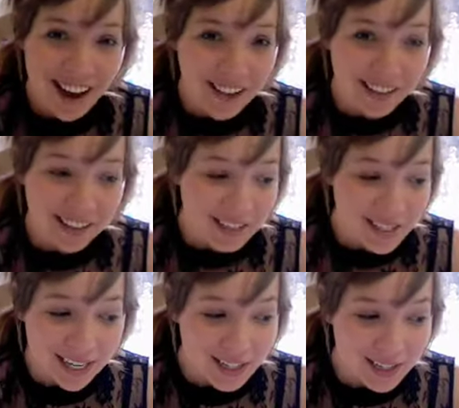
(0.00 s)
holiday
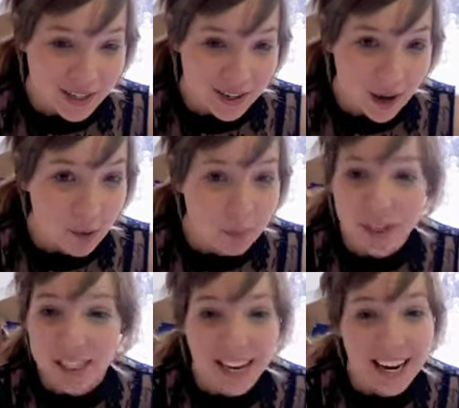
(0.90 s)
dish, a
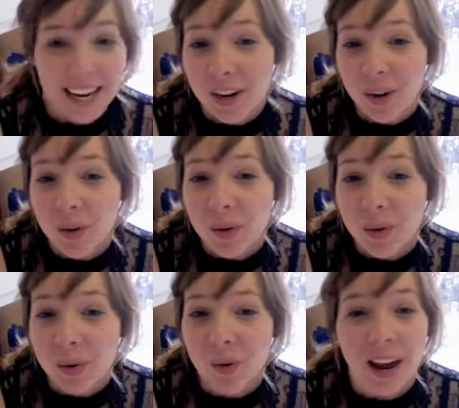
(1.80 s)
potato
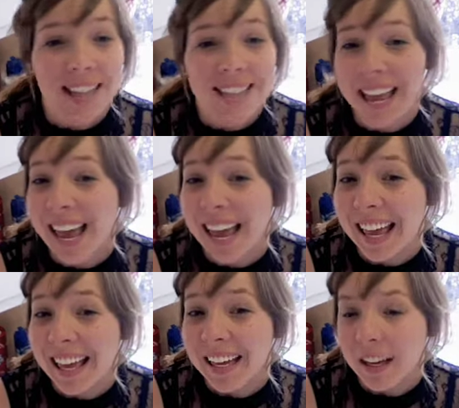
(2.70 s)

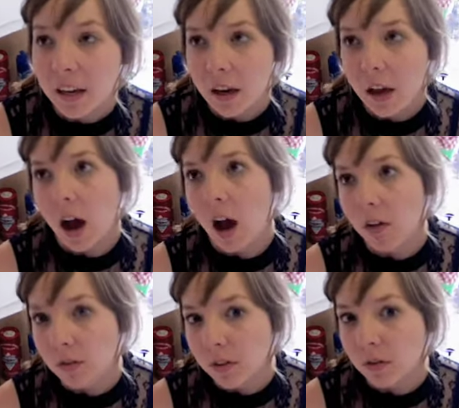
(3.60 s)
gratin,
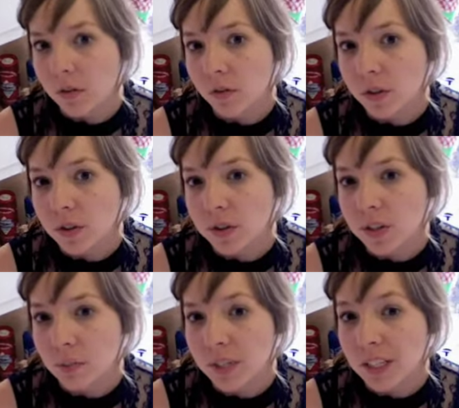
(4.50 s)
often referred to
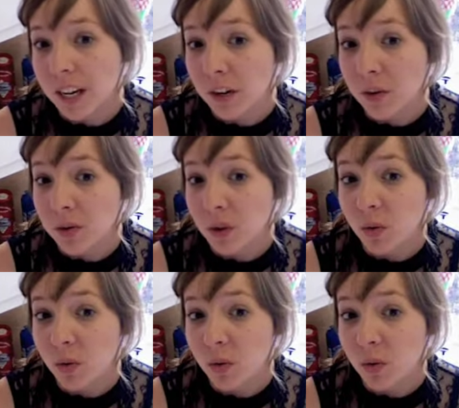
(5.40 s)
as potatoes au